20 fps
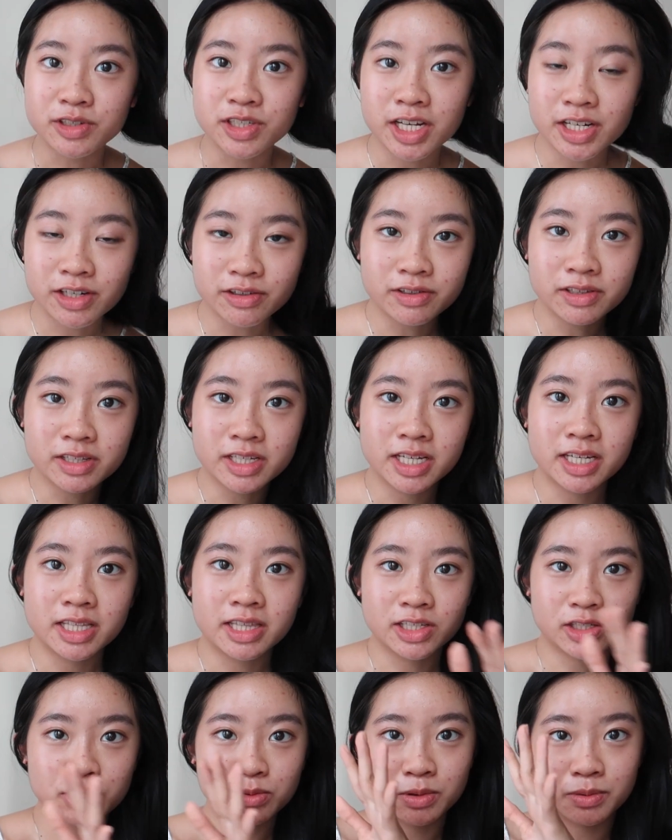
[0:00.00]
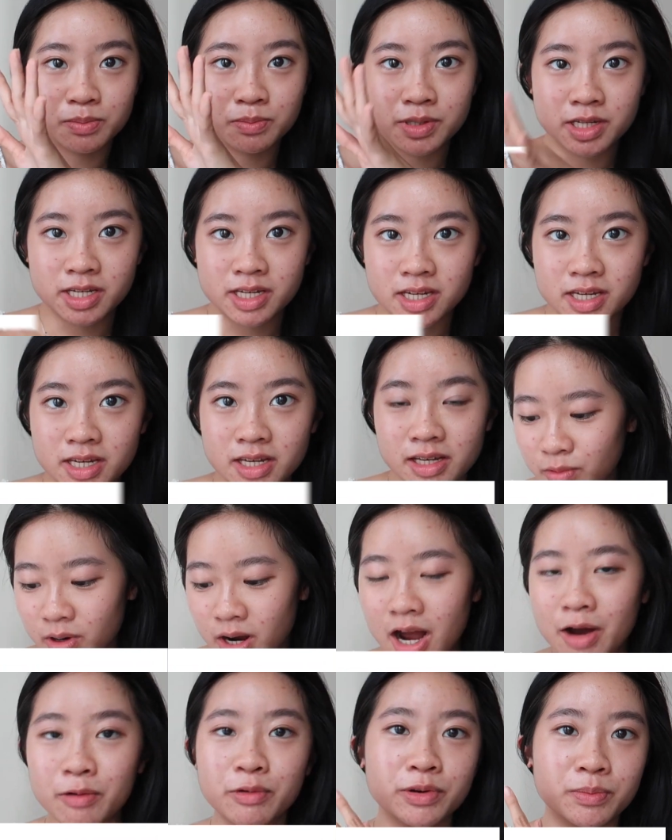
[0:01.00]
Generally, this would be
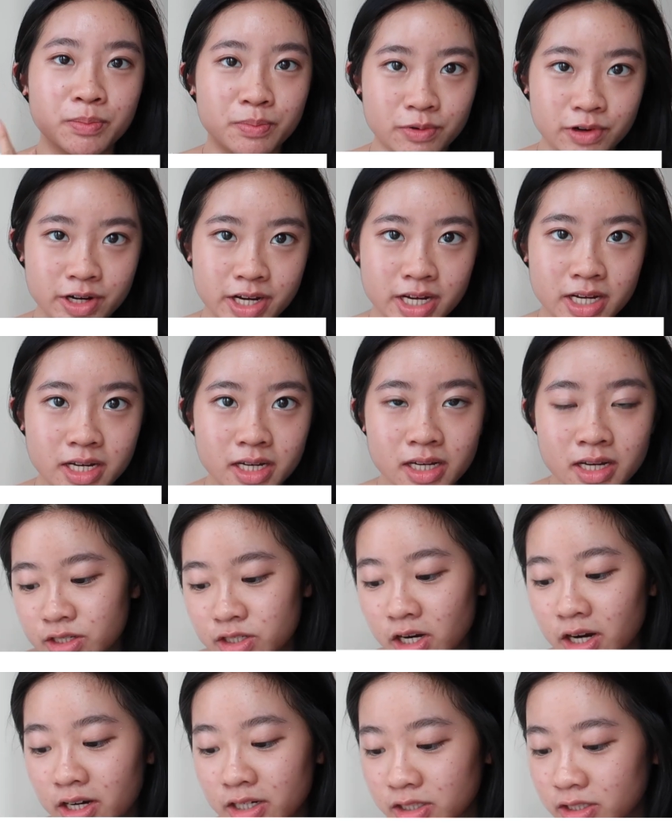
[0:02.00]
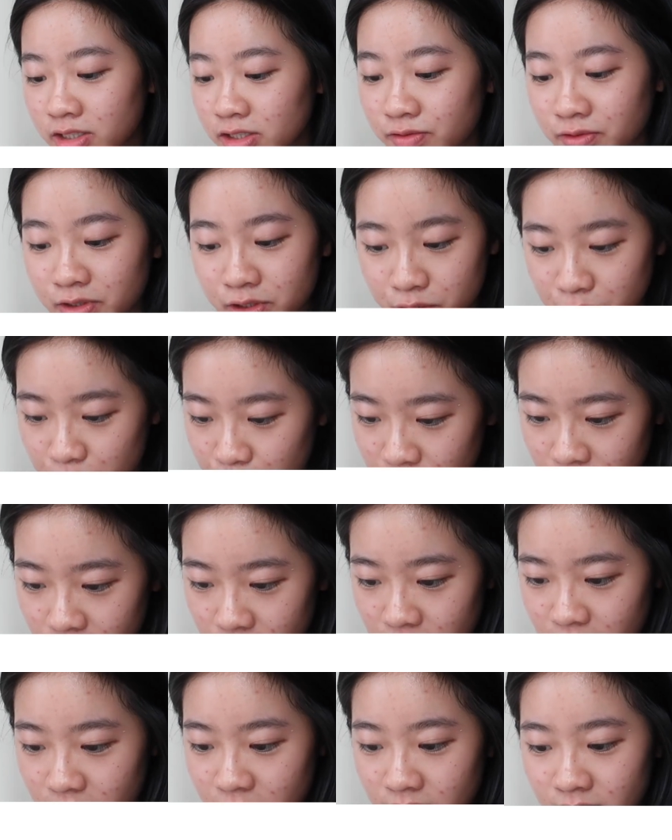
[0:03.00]
what I would bring. Chargers for
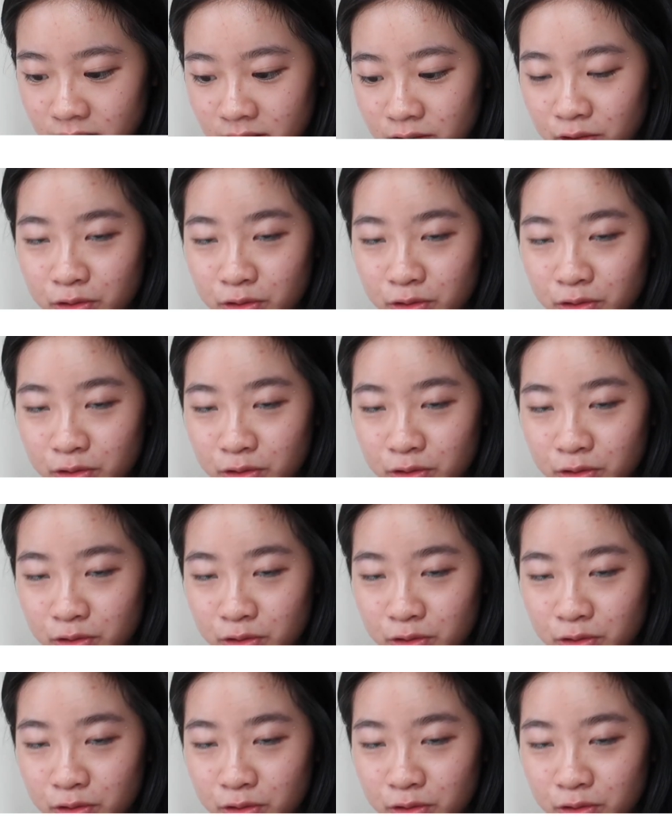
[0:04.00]
sure.